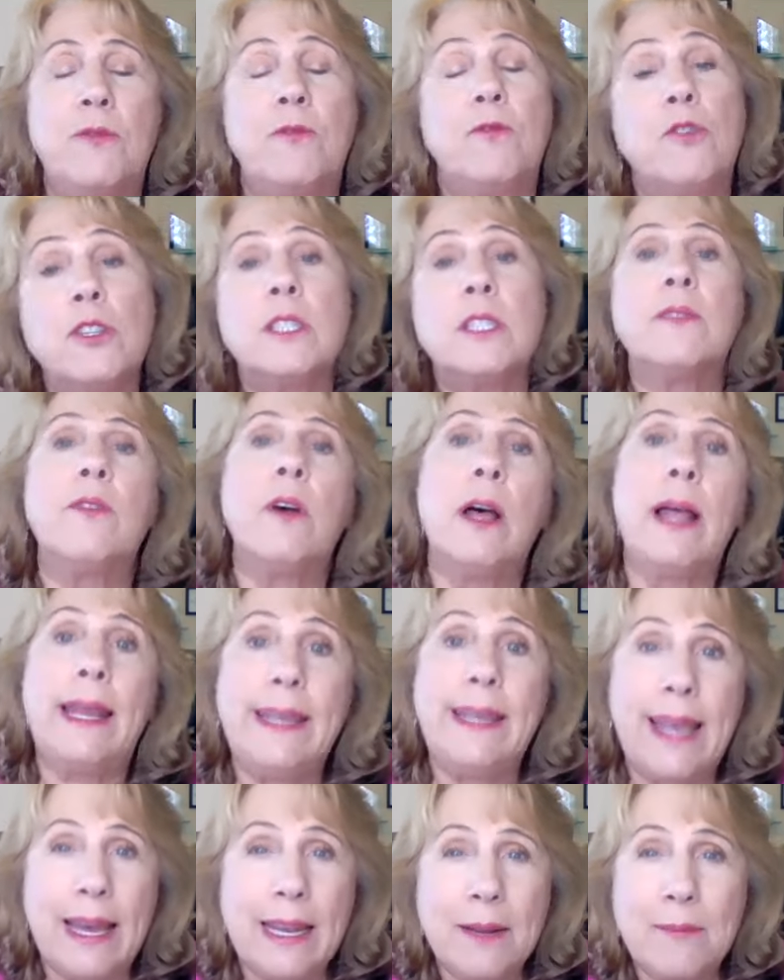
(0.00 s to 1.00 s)
first of all, I
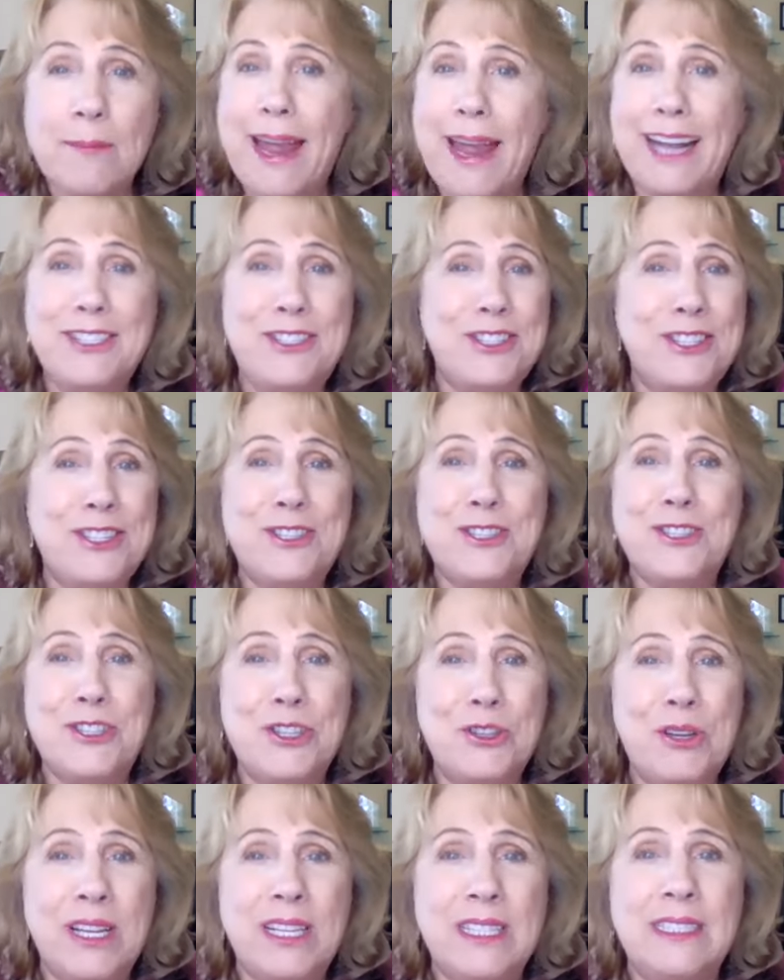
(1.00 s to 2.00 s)
can't imagine a
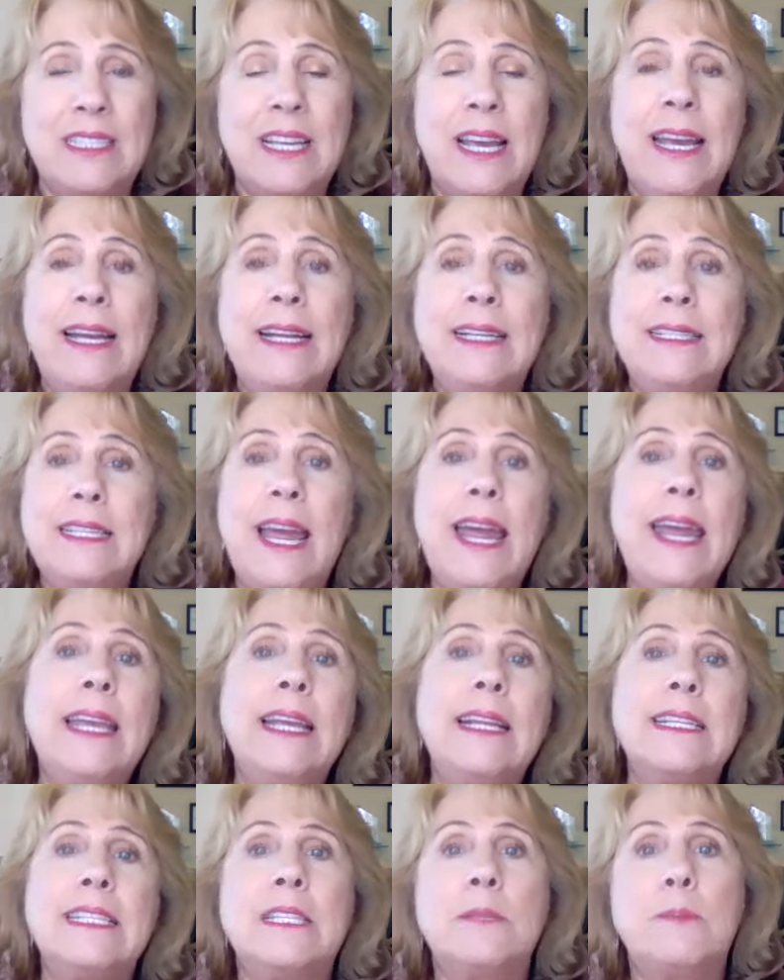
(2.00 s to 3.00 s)
student
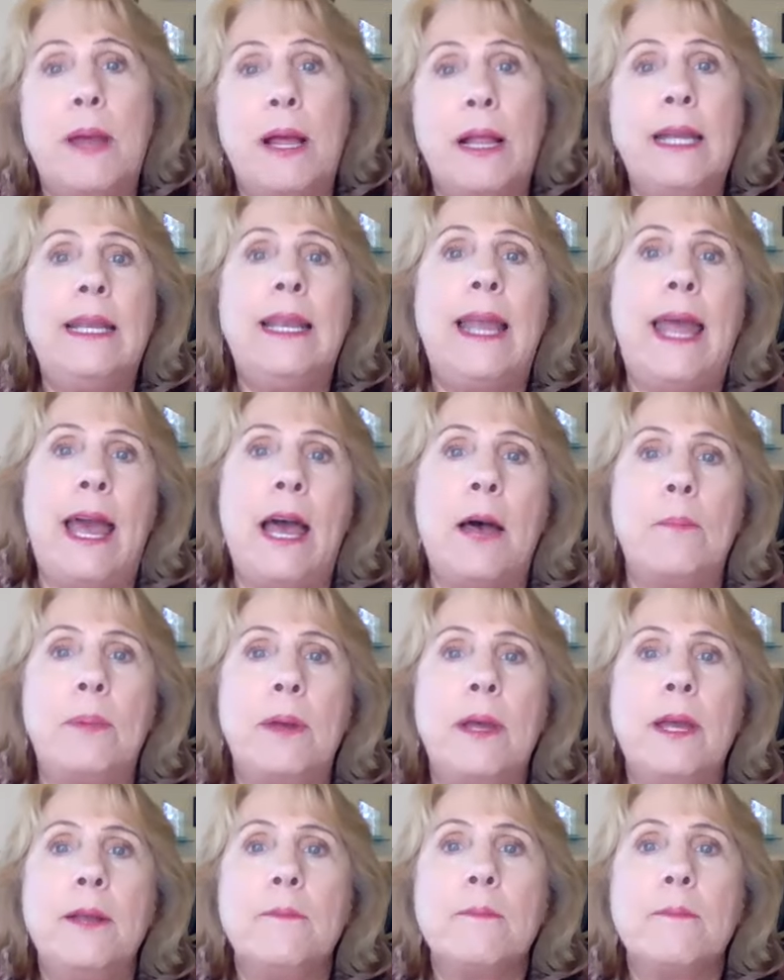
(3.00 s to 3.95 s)
taking a spelling app